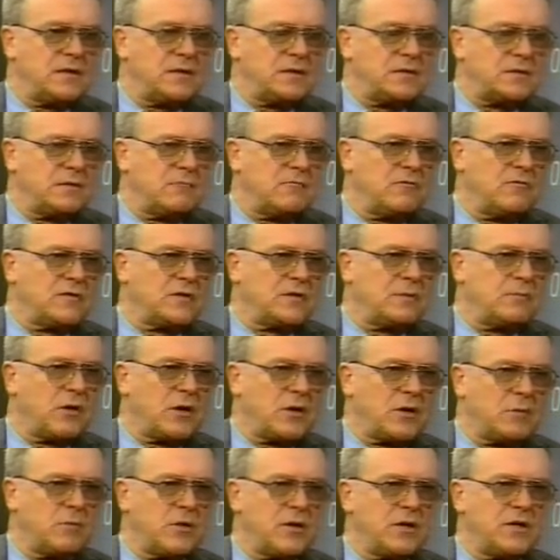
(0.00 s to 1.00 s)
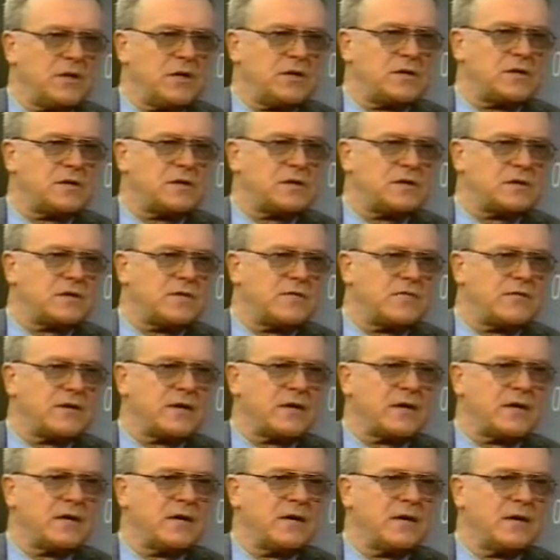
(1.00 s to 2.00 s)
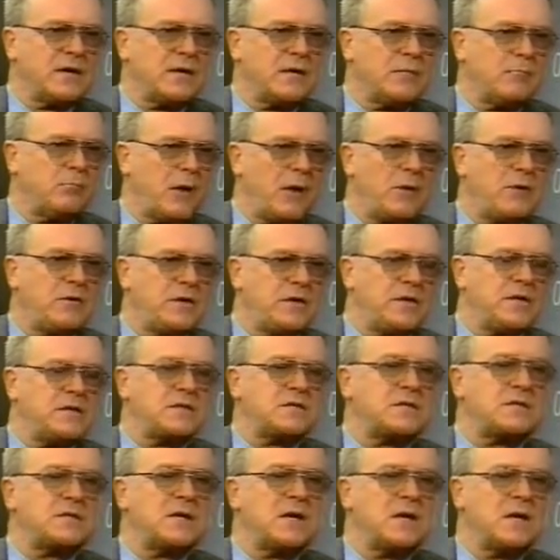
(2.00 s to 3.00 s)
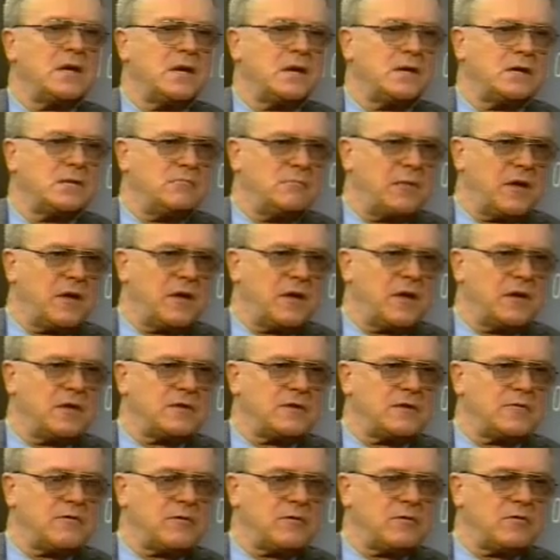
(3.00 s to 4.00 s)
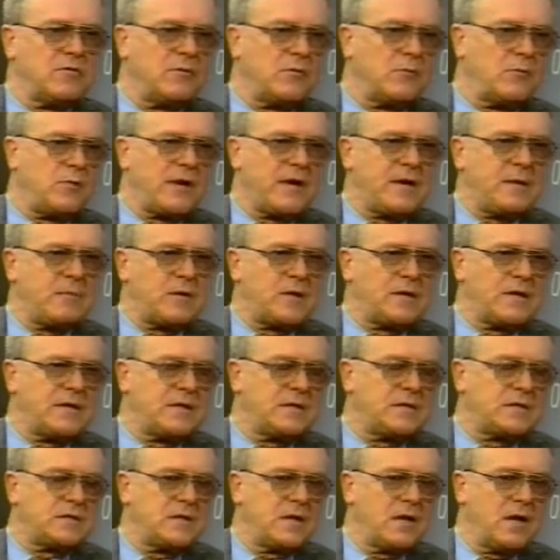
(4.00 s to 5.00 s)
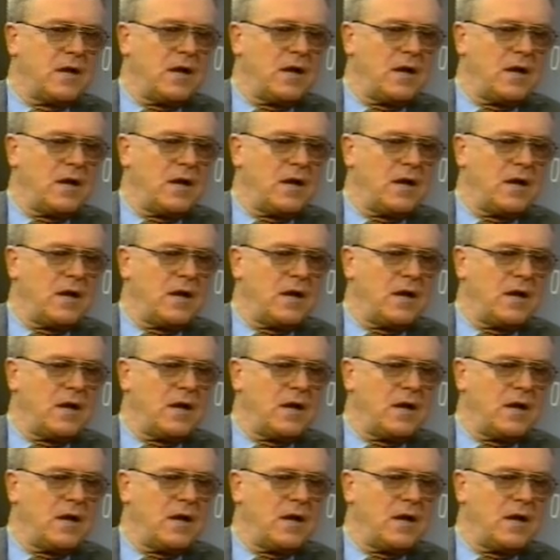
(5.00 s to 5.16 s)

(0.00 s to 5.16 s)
Some of the bottom conditions are very mountainous, making it difficult for pipelines.